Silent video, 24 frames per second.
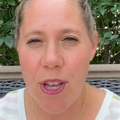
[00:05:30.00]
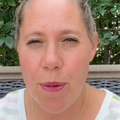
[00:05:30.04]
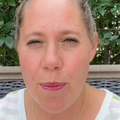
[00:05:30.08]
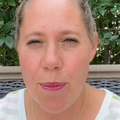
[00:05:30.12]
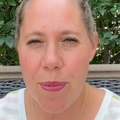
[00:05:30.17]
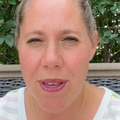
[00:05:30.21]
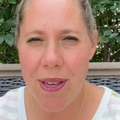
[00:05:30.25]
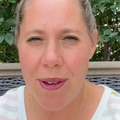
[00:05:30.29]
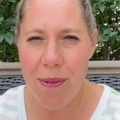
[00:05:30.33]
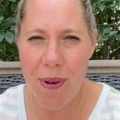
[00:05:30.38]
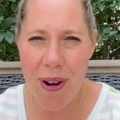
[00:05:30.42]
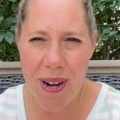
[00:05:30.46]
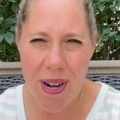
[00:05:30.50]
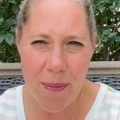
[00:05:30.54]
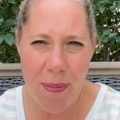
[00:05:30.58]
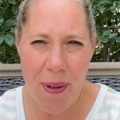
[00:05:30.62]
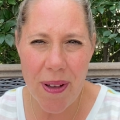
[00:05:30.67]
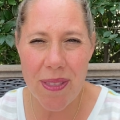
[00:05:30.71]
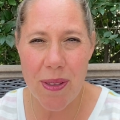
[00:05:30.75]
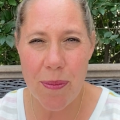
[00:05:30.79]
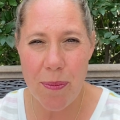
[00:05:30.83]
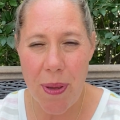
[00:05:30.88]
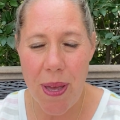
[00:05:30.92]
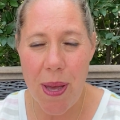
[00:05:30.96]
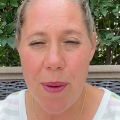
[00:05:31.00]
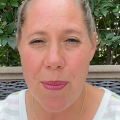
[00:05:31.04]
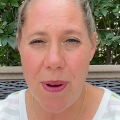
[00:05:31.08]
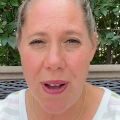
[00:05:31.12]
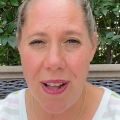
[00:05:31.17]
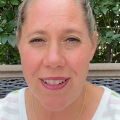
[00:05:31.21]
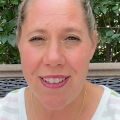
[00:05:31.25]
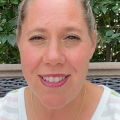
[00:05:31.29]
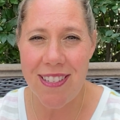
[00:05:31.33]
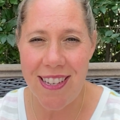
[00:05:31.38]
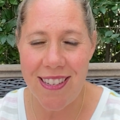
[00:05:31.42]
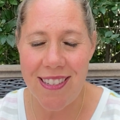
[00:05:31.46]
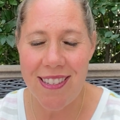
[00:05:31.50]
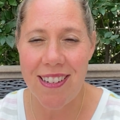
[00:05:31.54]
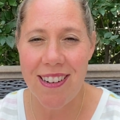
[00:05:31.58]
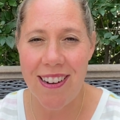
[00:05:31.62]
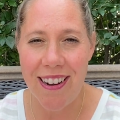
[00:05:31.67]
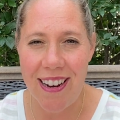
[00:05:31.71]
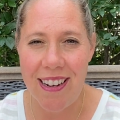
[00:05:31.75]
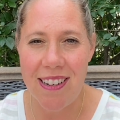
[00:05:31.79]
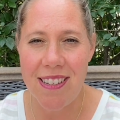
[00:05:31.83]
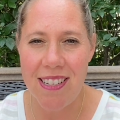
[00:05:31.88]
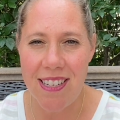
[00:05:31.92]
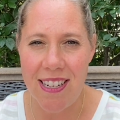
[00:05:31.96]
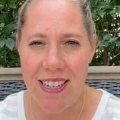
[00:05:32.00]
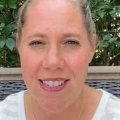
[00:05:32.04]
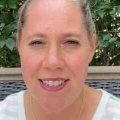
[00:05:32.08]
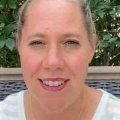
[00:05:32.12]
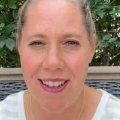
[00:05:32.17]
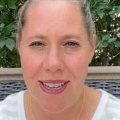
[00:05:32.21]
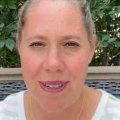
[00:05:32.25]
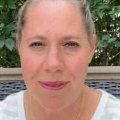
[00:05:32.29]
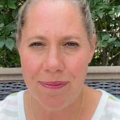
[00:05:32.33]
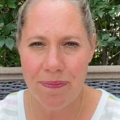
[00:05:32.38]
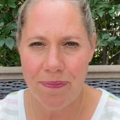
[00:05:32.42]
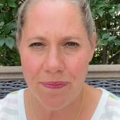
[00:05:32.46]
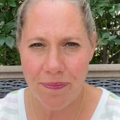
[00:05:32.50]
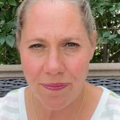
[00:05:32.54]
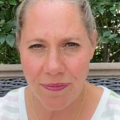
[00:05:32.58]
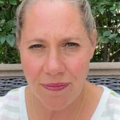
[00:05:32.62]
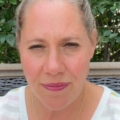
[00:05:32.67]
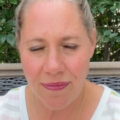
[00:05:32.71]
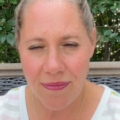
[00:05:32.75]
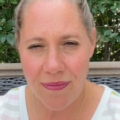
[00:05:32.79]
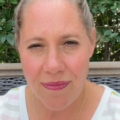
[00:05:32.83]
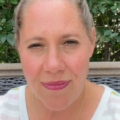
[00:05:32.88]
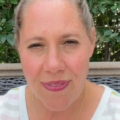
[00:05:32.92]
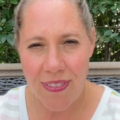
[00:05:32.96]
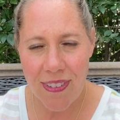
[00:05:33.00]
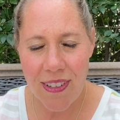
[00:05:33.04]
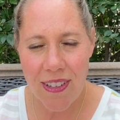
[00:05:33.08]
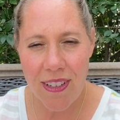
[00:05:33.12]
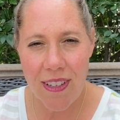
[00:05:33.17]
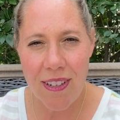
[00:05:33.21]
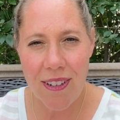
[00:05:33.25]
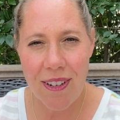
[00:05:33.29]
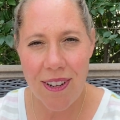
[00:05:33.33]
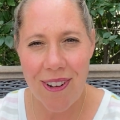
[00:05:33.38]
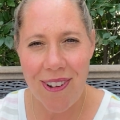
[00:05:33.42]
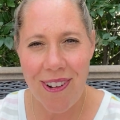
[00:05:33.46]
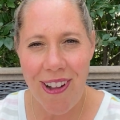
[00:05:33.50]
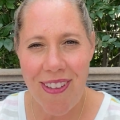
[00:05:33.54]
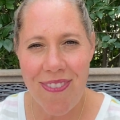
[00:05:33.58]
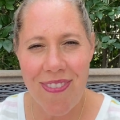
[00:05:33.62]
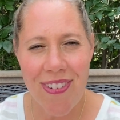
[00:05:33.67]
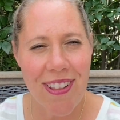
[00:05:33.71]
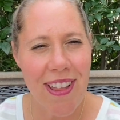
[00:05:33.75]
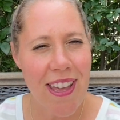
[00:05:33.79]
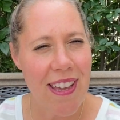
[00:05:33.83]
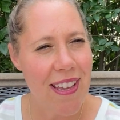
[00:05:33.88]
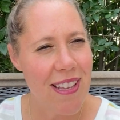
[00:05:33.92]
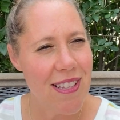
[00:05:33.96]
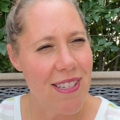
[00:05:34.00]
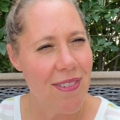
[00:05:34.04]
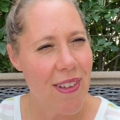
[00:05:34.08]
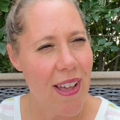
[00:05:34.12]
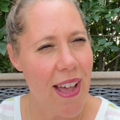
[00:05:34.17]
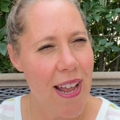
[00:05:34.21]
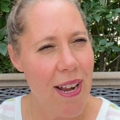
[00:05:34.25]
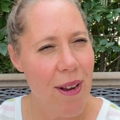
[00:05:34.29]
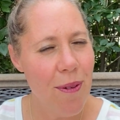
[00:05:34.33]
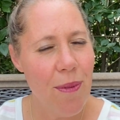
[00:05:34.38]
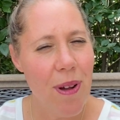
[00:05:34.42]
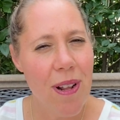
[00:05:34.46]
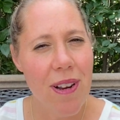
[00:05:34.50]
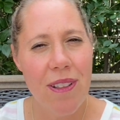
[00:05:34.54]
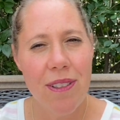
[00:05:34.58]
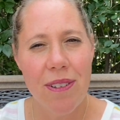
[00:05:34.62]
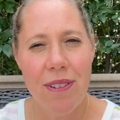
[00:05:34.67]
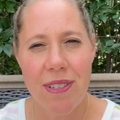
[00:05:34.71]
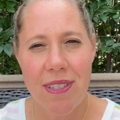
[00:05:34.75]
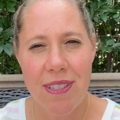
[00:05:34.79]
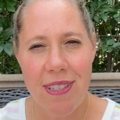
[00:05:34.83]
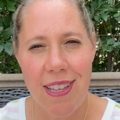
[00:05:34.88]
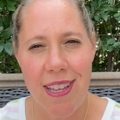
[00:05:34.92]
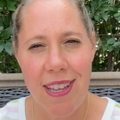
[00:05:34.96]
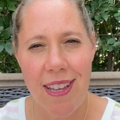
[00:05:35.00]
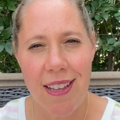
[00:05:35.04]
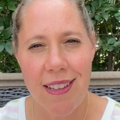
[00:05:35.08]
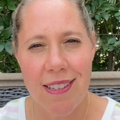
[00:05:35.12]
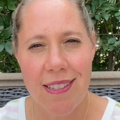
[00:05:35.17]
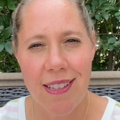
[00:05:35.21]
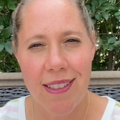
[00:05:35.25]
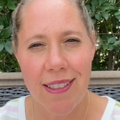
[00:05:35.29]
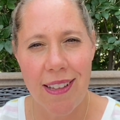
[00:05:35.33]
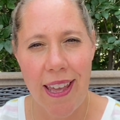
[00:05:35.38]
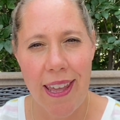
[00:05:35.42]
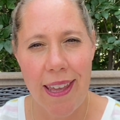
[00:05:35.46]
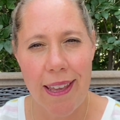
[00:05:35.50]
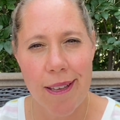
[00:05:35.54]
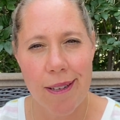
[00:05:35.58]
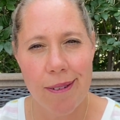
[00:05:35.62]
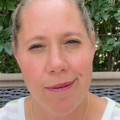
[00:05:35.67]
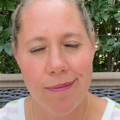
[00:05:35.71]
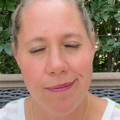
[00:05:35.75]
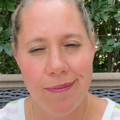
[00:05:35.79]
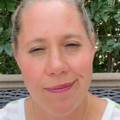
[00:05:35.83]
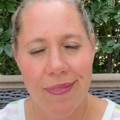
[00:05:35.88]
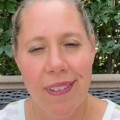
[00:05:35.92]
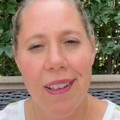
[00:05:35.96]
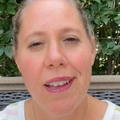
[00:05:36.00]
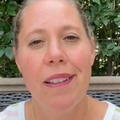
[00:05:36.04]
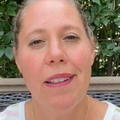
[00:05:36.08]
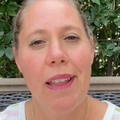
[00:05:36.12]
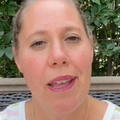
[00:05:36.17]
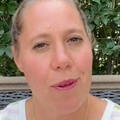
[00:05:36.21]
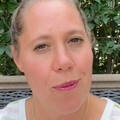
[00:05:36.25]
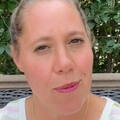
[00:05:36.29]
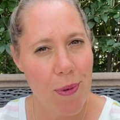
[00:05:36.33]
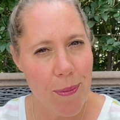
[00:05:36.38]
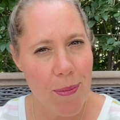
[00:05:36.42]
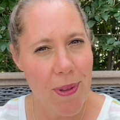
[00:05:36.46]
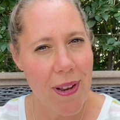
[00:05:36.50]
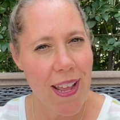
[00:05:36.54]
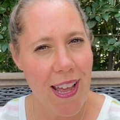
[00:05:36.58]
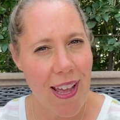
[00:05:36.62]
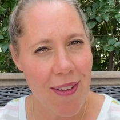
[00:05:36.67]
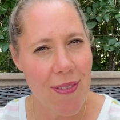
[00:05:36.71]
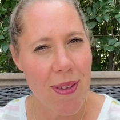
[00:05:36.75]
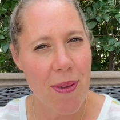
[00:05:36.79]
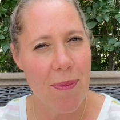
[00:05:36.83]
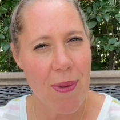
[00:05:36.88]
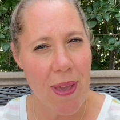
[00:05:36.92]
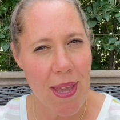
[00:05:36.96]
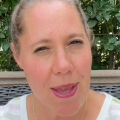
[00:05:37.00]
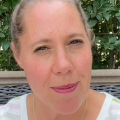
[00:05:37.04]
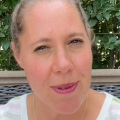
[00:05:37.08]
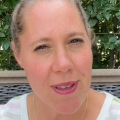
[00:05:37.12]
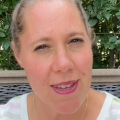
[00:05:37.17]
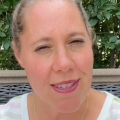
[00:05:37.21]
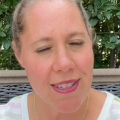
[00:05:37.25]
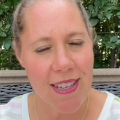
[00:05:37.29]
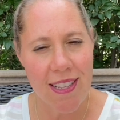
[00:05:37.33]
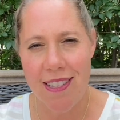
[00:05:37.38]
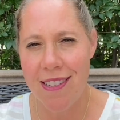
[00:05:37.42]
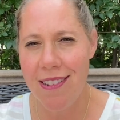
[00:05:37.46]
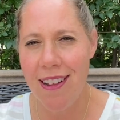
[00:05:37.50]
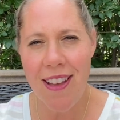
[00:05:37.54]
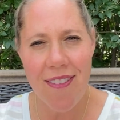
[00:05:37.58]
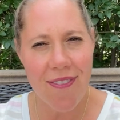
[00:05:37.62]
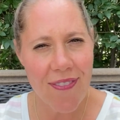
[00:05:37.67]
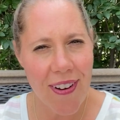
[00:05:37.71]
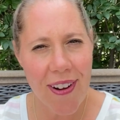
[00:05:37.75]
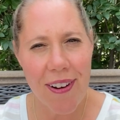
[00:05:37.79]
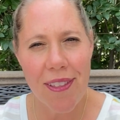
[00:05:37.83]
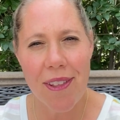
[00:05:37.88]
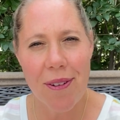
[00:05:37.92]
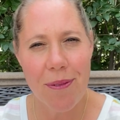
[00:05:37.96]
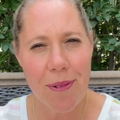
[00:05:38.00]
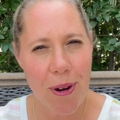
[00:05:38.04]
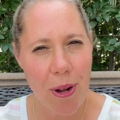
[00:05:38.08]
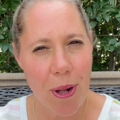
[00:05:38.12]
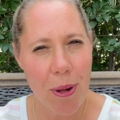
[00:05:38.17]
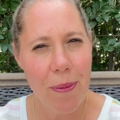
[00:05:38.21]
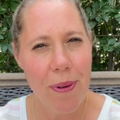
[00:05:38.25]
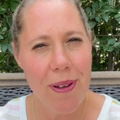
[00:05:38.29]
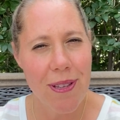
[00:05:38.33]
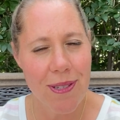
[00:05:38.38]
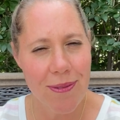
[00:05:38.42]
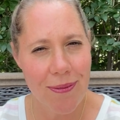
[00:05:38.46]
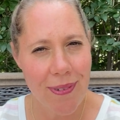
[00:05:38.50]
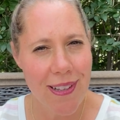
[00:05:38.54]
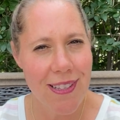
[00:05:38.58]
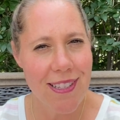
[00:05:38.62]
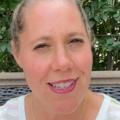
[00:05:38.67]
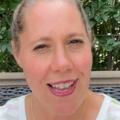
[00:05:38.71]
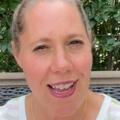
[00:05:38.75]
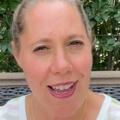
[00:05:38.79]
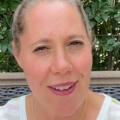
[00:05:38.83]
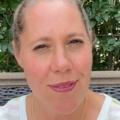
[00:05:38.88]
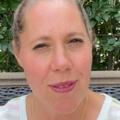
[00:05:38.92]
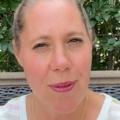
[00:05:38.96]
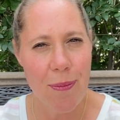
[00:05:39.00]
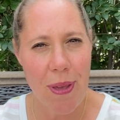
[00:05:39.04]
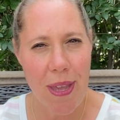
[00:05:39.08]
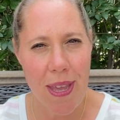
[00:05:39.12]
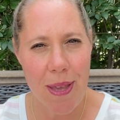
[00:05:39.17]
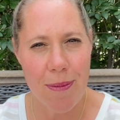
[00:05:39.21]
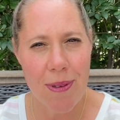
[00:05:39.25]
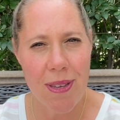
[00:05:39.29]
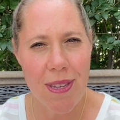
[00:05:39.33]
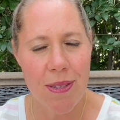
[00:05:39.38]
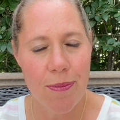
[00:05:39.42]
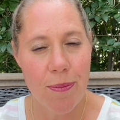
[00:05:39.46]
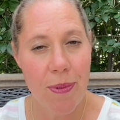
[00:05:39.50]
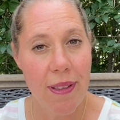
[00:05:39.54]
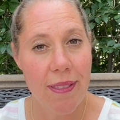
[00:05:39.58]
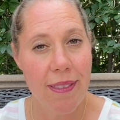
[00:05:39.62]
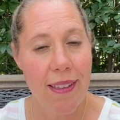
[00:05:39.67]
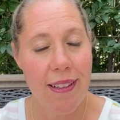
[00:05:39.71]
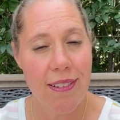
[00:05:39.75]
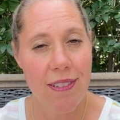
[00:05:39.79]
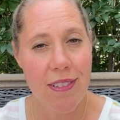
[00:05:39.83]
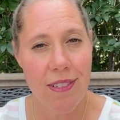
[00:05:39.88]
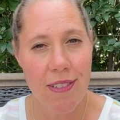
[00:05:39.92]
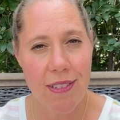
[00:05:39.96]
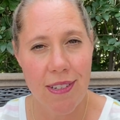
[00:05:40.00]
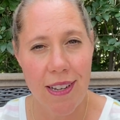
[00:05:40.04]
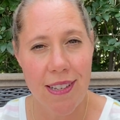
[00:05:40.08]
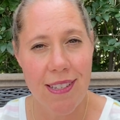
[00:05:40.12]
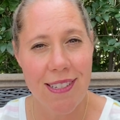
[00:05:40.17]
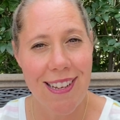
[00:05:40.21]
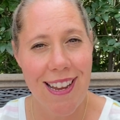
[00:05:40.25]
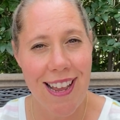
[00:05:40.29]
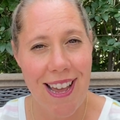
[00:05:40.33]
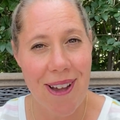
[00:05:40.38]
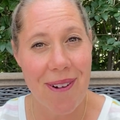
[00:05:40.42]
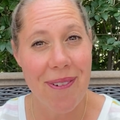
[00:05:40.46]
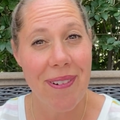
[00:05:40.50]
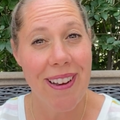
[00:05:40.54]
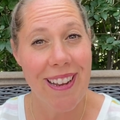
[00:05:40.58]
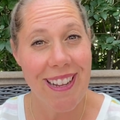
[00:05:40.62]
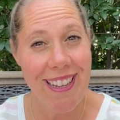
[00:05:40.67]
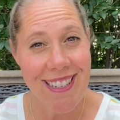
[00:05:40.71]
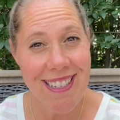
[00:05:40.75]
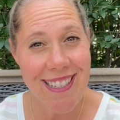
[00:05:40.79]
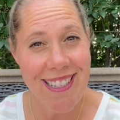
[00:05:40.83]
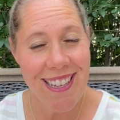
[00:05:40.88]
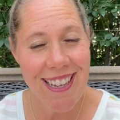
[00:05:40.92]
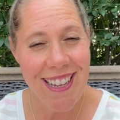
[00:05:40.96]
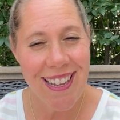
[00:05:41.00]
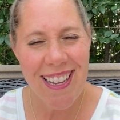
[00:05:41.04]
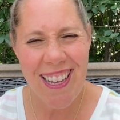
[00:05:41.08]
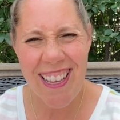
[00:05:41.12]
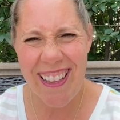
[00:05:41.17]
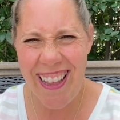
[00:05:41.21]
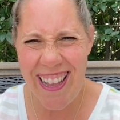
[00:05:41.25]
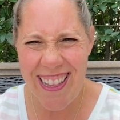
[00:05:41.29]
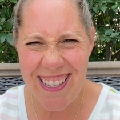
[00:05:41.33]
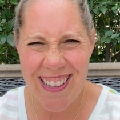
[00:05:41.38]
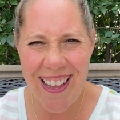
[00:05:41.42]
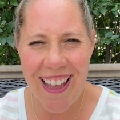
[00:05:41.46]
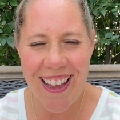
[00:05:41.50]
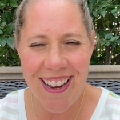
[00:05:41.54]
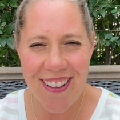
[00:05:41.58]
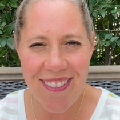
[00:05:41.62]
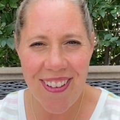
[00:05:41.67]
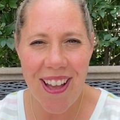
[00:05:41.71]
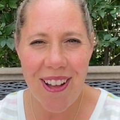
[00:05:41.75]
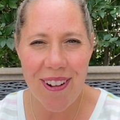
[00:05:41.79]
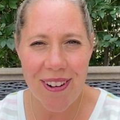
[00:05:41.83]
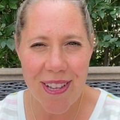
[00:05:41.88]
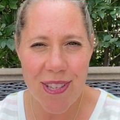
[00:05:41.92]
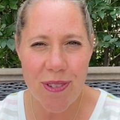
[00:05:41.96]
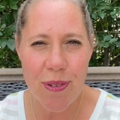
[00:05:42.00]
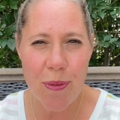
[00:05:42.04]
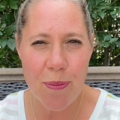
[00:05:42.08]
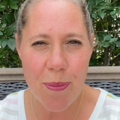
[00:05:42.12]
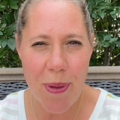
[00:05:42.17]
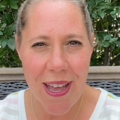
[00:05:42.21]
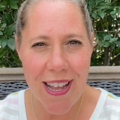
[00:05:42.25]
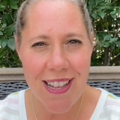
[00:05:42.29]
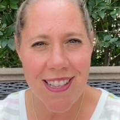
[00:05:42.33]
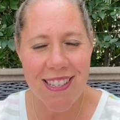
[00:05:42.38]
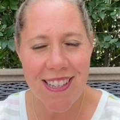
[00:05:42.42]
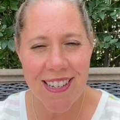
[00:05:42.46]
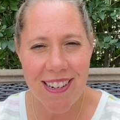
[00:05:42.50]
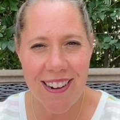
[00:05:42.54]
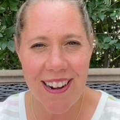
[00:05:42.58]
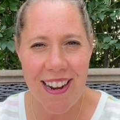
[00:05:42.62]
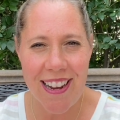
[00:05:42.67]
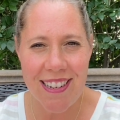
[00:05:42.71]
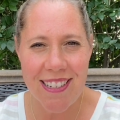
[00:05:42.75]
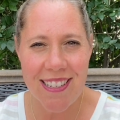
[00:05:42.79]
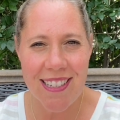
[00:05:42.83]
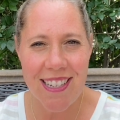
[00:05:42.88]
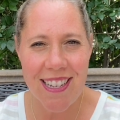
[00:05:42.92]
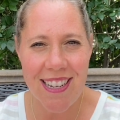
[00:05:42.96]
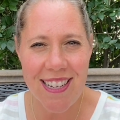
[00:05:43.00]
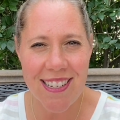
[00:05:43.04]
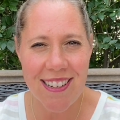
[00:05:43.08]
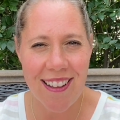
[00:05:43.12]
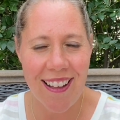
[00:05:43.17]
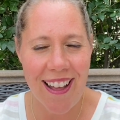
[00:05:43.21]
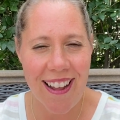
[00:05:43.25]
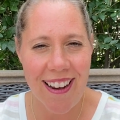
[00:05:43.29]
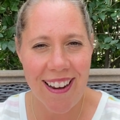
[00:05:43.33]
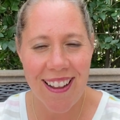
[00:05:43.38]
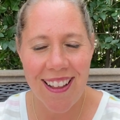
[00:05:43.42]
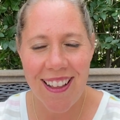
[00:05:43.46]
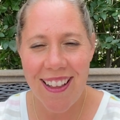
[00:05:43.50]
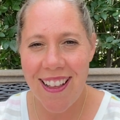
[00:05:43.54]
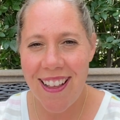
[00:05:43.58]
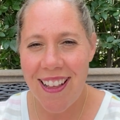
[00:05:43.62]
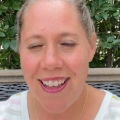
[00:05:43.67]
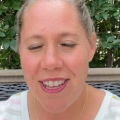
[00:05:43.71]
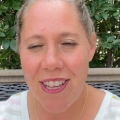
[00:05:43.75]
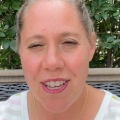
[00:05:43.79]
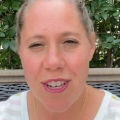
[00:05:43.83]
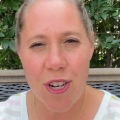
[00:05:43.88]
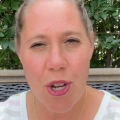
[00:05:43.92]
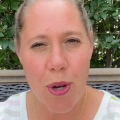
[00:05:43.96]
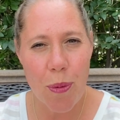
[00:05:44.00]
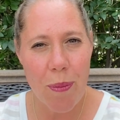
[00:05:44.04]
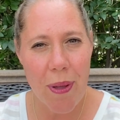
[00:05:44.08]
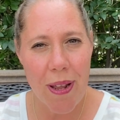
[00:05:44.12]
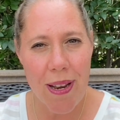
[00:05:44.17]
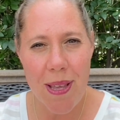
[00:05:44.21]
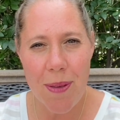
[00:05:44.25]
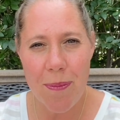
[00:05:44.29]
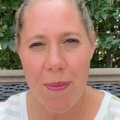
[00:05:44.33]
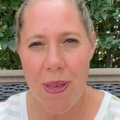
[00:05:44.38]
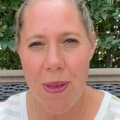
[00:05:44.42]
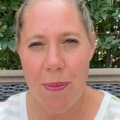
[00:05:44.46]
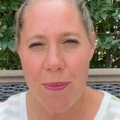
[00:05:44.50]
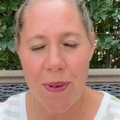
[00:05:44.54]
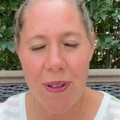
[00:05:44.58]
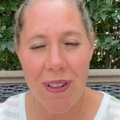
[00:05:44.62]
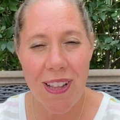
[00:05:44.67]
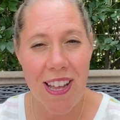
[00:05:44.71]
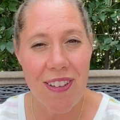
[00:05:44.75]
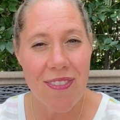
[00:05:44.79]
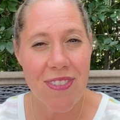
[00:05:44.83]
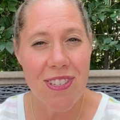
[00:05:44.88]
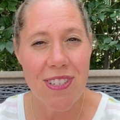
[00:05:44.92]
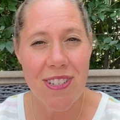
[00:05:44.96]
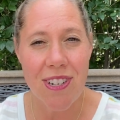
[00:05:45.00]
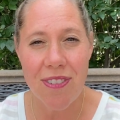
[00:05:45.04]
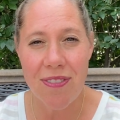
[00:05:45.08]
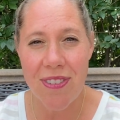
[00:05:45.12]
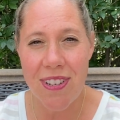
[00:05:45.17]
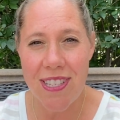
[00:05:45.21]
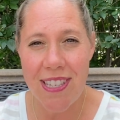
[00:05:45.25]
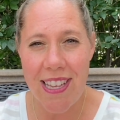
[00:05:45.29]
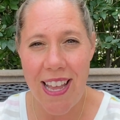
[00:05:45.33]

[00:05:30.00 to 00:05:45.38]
be aware about the pet policies at Grand Teton. You know, I feel like it's kind of one of those things like like women having babies. It's not fair that we're always the ones that have the babies, but that's just how it is. That's kind of how it is with pets at Grand Teton. You know, many people have service